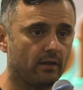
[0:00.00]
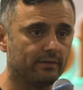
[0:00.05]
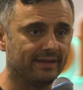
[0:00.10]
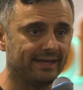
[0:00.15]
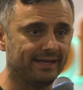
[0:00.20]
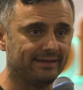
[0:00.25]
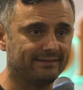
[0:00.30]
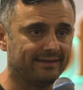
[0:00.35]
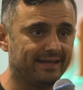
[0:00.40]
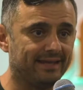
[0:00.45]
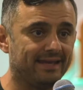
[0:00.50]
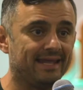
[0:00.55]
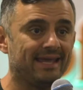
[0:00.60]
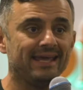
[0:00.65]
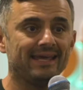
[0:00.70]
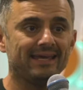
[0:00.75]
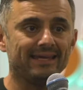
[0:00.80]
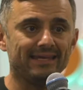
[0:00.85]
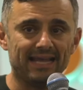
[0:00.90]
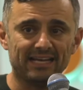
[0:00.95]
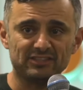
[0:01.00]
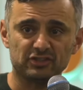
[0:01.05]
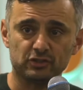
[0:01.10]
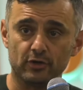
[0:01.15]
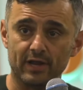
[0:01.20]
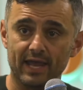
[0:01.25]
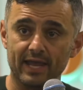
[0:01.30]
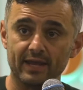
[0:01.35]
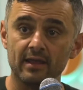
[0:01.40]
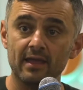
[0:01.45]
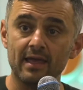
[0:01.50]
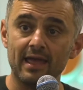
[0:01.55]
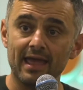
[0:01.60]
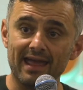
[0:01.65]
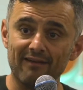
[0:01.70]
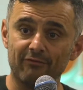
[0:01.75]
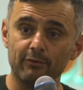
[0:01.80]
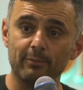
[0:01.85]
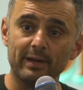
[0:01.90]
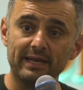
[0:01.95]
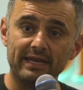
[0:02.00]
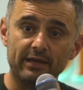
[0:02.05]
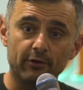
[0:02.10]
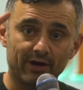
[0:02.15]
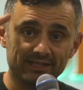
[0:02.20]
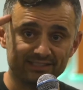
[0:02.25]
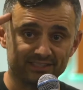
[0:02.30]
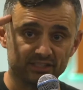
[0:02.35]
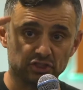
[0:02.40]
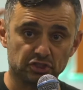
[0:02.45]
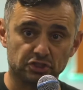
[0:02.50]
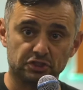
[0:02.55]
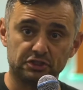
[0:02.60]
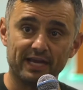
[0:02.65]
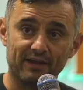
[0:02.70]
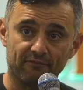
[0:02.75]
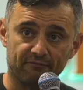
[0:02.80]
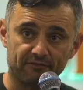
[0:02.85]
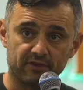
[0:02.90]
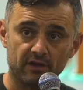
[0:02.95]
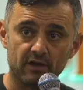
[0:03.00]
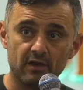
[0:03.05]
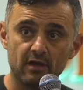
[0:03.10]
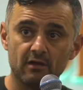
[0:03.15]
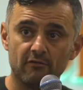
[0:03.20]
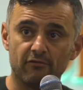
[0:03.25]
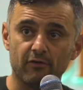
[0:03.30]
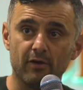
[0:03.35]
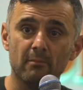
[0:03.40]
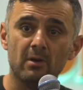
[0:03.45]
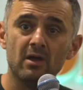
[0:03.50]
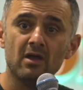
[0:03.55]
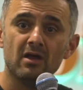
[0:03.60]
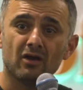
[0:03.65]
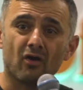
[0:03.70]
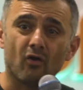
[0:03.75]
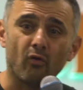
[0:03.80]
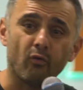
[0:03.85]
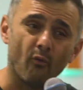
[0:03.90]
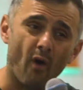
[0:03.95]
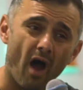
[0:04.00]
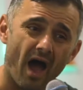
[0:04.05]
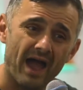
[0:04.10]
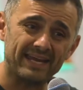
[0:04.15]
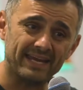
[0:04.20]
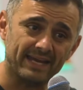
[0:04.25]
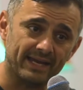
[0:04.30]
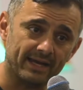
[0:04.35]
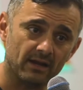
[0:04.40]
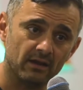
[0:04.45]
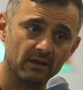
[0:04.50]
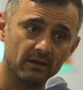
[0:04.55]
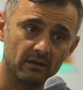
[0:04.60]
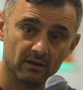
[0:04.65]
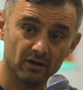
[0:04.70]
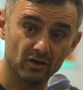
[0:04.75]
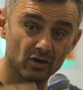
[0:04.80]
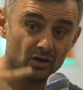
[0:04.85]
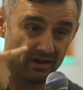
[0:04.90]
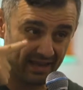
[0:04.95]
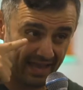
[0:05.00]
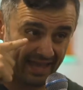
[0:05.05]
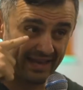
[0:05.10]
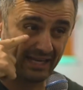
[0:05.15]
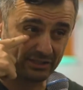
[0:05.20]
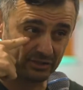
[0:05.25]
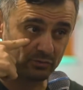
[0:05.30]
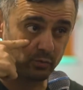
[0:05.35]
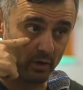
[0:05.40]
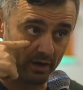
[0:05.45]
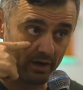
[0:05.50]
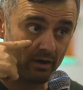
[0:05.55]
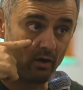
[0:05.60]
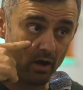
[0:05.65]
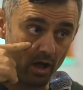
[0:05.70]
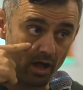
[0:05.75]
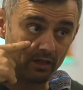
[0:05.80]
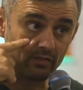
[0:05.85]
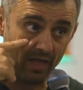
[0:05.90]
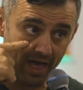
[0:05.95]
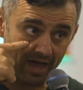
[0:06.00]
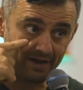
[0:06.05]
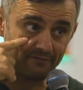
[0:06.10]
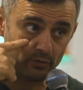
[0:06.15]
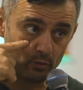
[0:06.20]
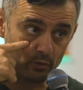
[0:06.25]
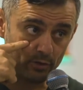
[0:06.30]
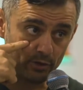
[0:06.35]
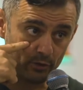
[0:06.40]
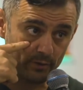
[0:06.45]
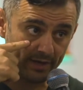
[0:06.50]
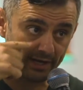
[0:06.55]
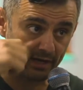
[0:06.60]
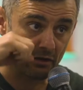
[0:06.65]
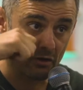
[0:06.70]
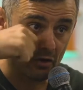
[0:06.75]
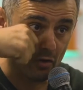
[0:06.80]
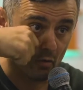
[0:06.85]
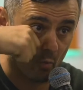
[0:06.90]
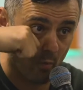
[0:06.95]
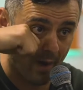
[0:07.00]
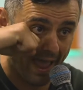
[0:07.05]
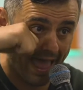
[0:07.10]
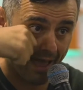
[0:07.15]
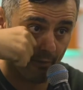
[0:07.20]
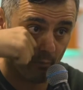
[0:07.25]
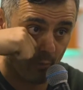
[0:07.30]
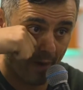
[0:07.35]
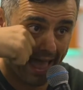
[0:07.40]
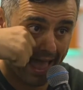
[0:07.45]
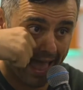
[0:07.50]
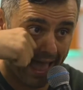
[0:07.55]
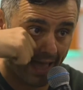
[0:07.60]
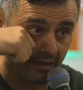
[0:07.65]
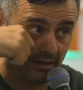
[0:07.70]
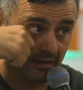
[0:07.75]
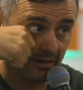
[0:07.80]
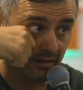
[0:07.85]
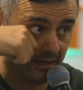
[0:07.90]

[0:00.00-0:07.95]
it on LinkedIn yesterday. Everybody here has to shift from crying, and that's what a lot of you are doing. Wah, wah,